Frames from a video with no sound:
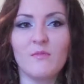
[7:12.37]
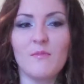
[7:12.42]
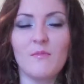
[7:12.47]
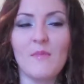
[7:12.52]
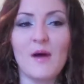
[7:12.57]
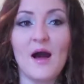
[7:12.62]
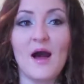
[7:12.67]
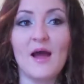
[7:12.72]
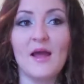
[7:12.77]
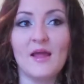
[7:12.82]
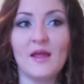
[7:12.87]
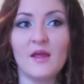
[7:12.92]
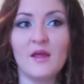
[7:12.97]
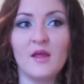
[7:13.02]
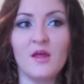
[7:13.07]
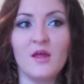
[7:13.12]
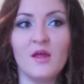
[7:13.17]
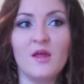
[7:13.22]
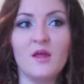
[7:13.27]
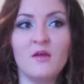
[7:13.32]
my
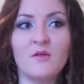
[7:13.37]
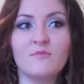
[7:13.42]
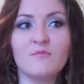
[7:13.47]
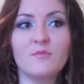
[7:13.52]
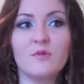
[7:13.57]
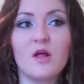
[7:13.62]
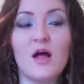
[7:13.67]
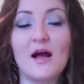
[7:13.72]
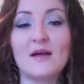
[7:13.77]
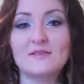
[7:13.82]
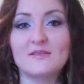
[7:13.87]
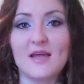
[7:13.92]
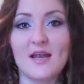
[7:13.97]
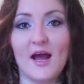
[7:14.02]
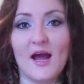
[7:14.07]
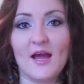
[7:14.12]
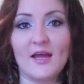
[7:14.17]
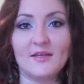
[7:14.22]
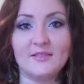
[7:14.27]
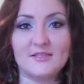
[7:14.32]
class that
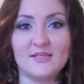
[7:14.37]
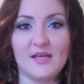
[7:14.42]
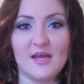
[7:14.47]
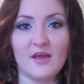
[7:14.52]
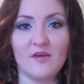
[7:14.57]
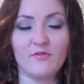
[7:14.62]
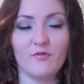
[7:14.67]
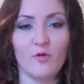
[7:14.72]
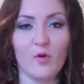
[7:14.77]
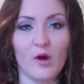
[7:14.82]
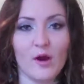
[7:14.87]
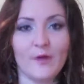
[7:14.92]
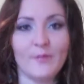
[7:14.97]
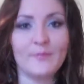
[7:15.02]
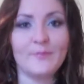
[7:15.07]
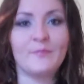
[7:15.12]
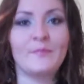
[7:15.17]
I TA for.